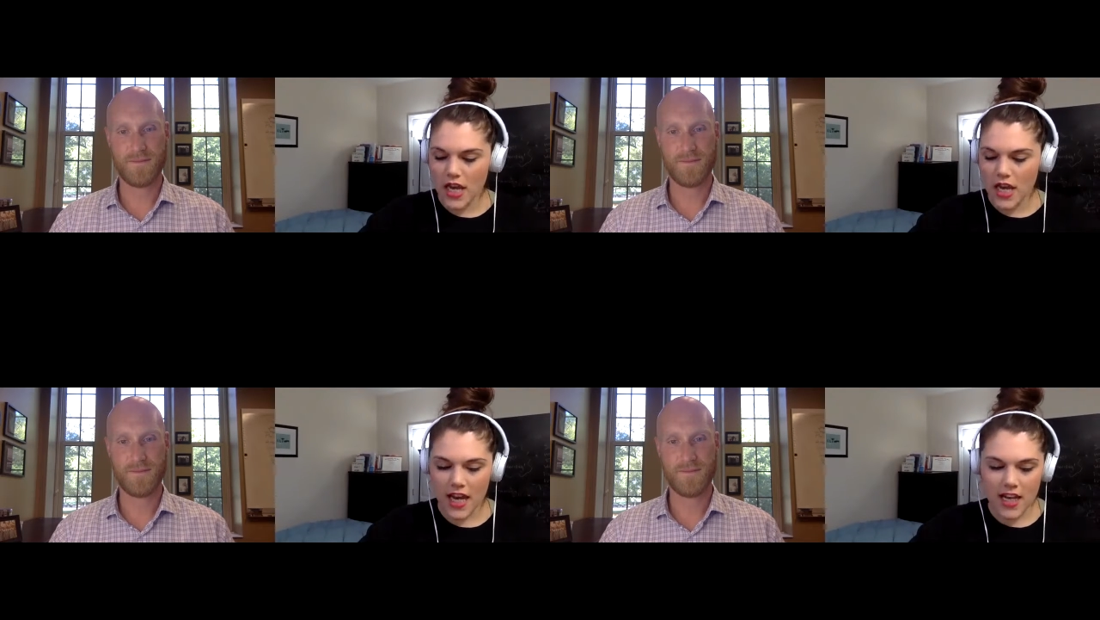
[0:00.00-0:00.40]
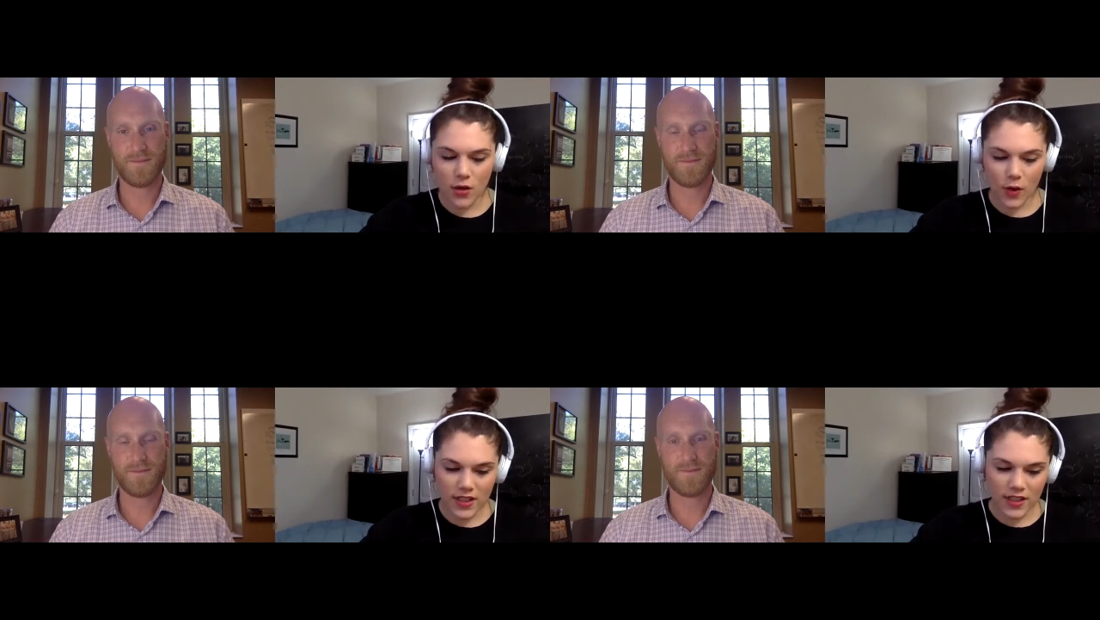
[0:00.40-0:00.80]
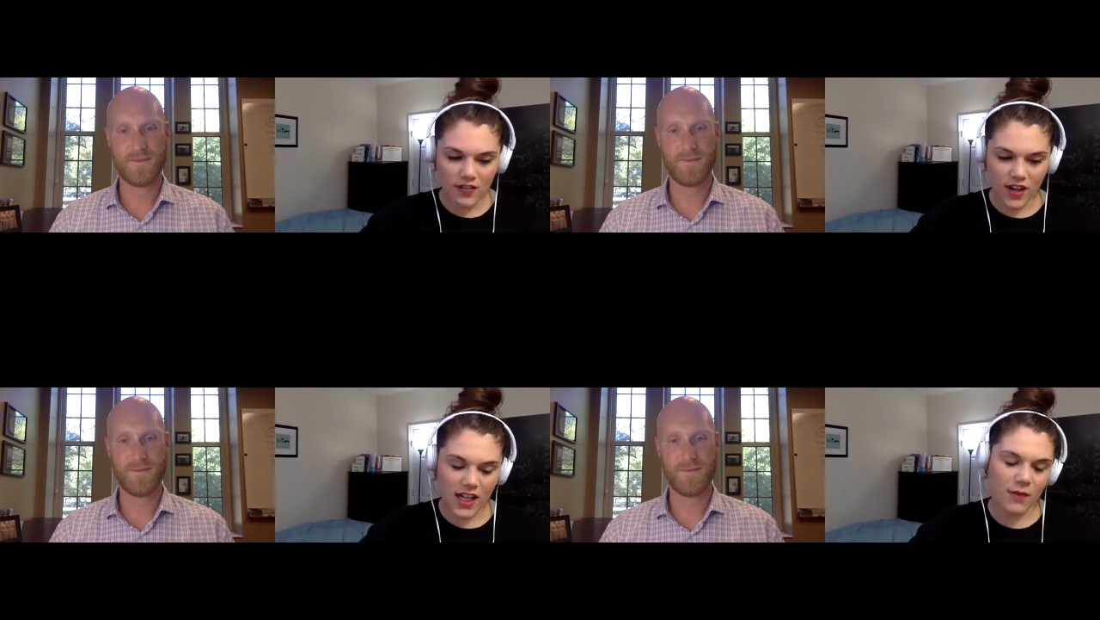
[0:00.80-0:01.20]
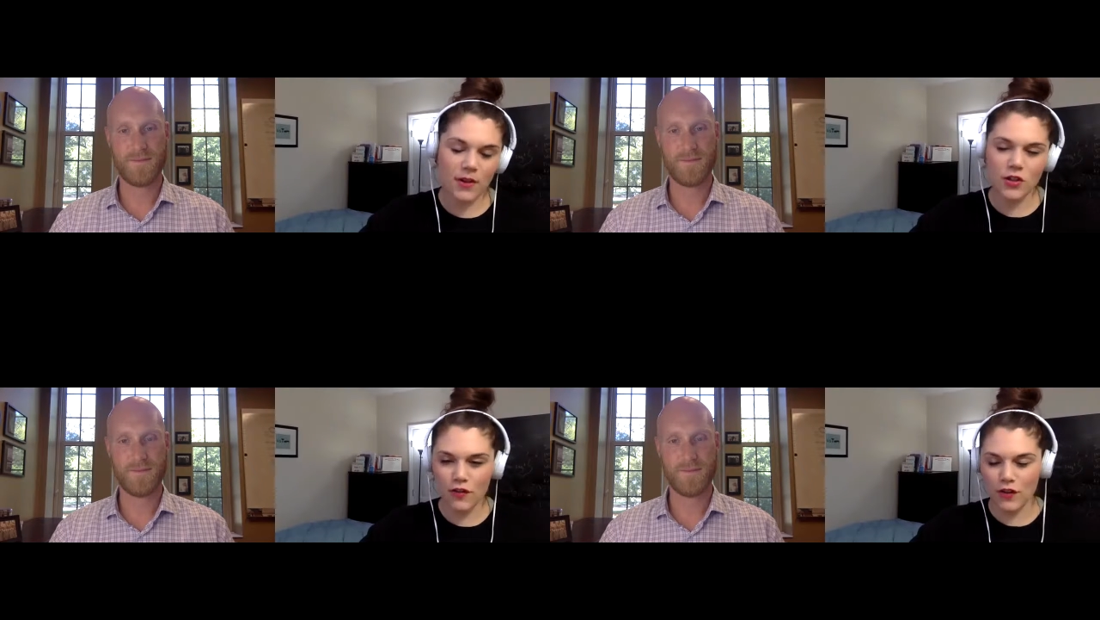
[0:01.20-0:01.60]
Speaker 1: And Gwen Stefani, I'm
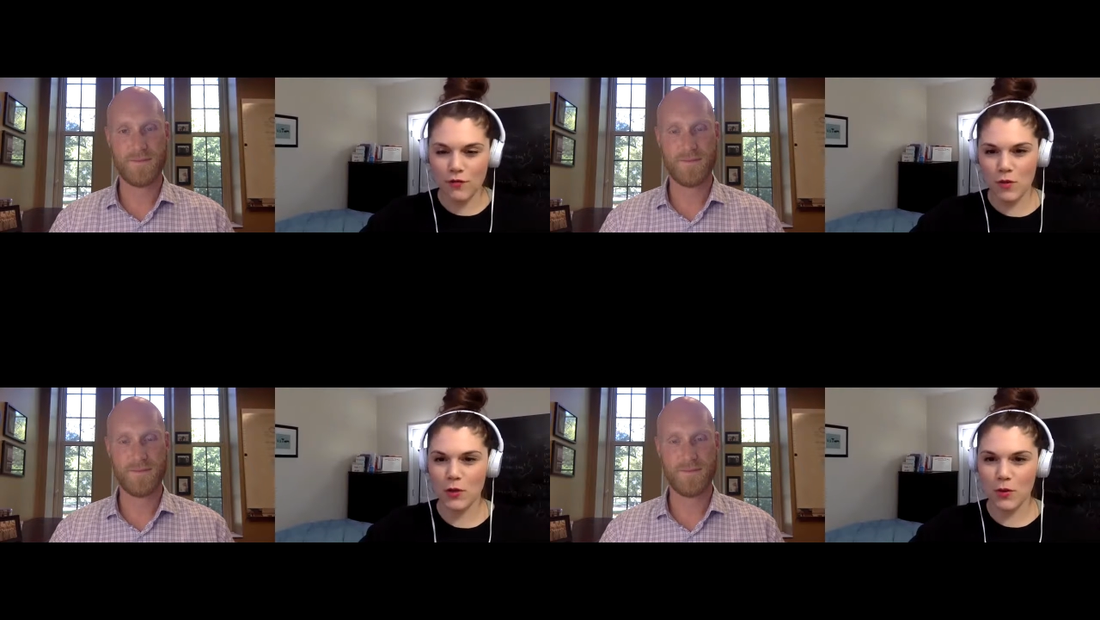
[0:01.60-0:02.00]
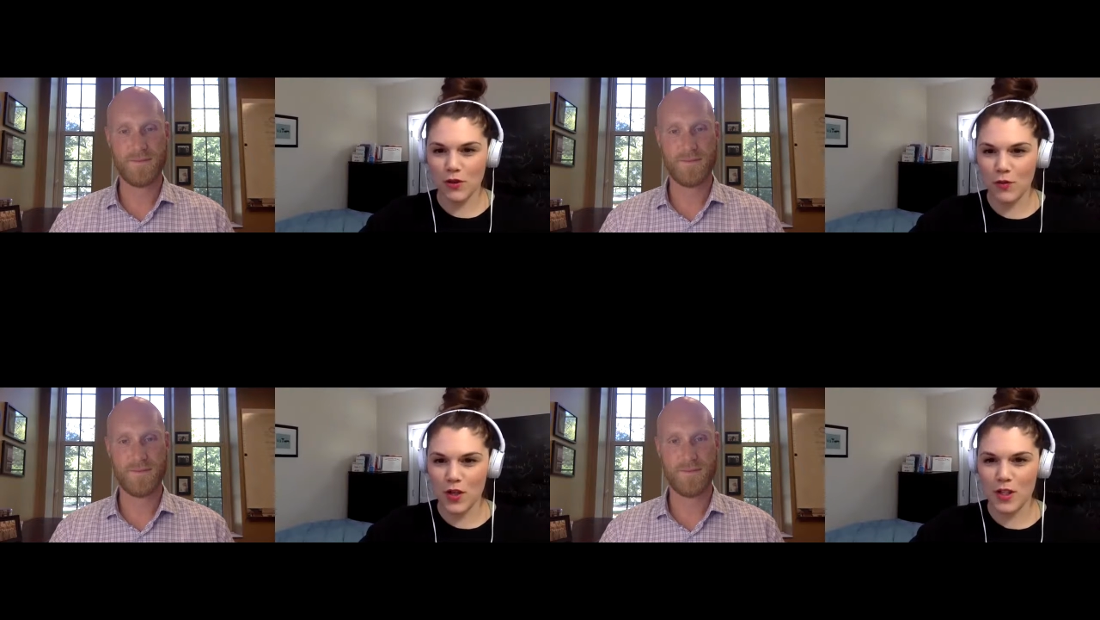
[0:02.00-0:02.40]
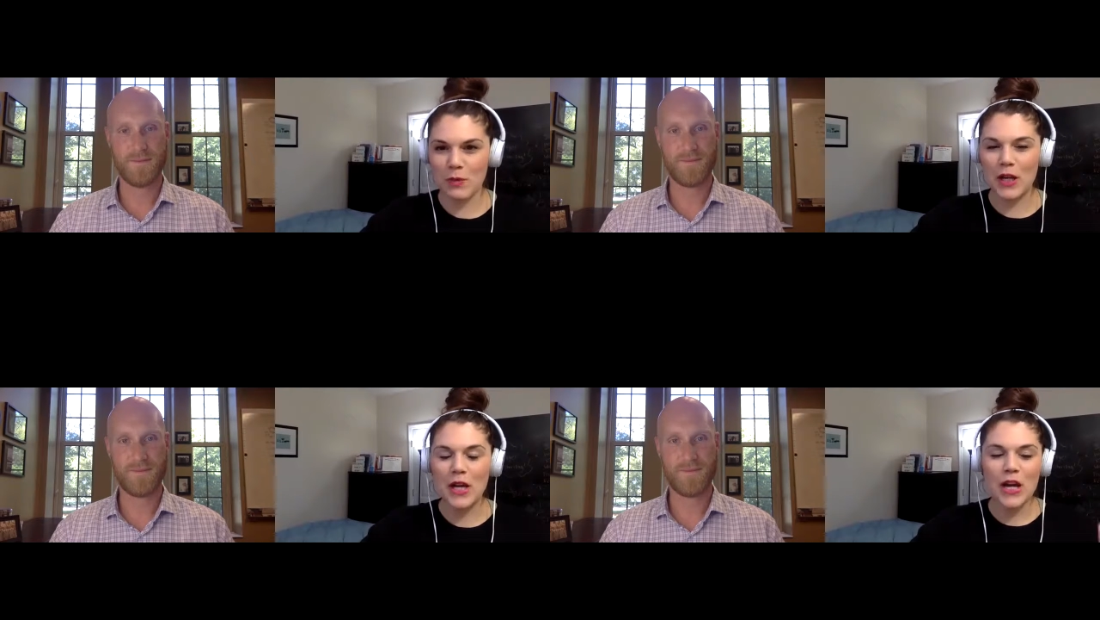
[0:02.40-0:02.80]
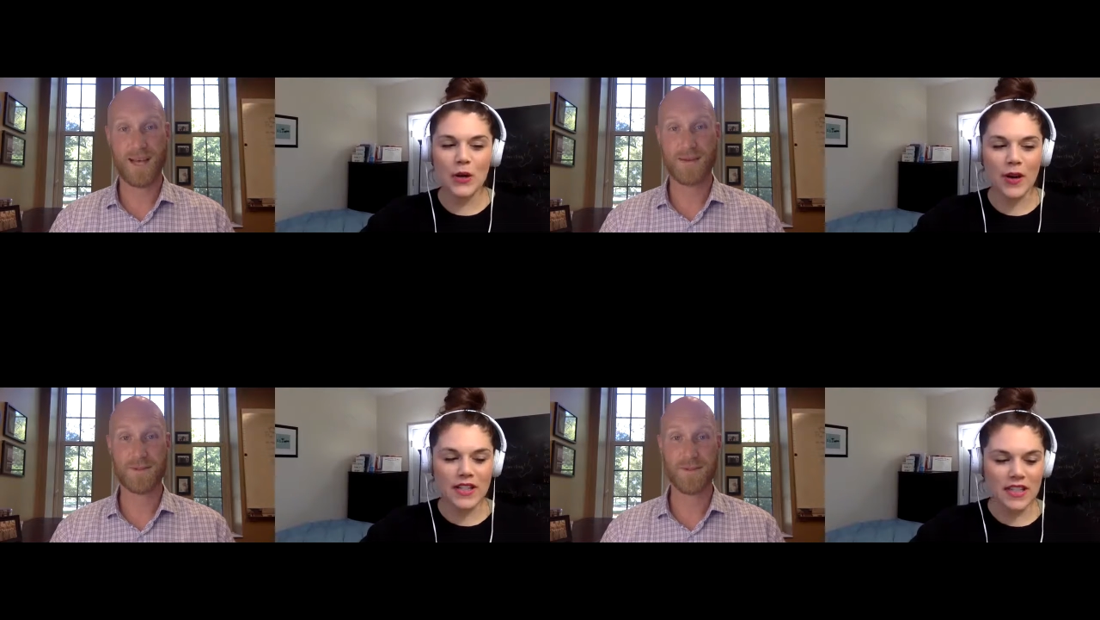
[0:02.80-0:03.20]
not sure if you're familiar with The Voice, but Absolutely.